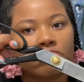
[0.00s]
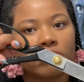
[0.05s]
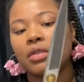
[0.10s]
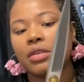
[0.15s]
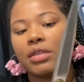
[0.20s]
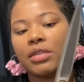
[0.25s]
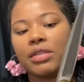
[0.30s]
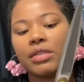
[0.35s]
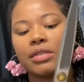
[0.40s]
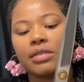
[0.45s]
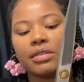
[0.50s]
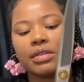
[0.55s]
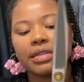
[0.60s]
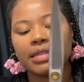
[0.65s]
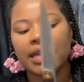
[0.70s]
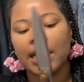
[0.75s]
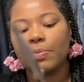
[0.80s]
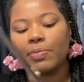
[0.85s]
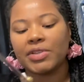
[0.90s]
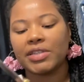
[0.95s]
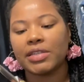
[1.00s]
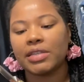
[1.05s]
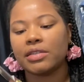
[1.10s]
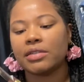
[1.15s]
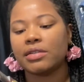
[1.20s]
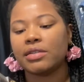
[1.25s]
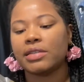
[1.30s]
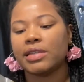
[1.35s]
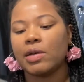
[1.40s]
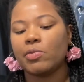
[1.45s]
This is the type of
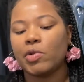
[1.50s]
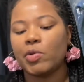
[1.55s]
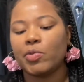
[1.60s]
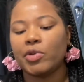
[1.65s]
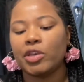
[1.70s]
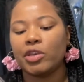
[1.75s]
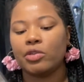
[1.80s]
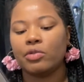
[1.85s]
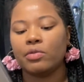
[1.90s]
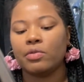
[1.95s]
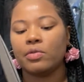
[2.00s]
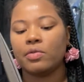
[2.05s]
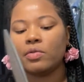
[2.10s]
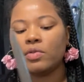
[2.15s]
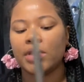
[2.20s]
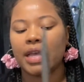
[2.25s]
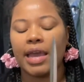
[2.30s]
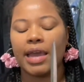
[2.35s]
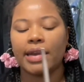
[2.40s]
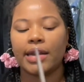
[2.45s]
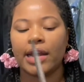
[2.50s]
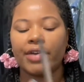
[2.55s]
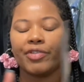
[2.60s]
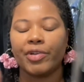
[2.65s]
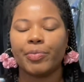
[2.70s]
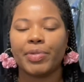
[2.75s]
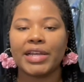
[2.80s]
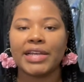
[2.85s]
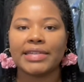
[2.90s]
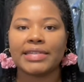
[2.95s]
scissors that we would use at
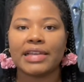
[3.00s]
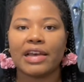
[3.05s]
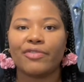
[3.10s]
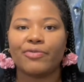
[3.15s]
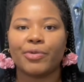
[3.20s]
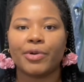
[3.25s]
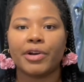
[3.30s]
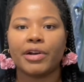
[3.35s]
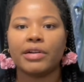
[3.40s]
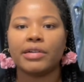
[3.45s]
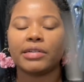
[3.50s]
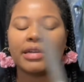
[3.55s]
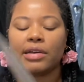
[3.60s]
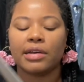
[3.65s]
every place I've worked.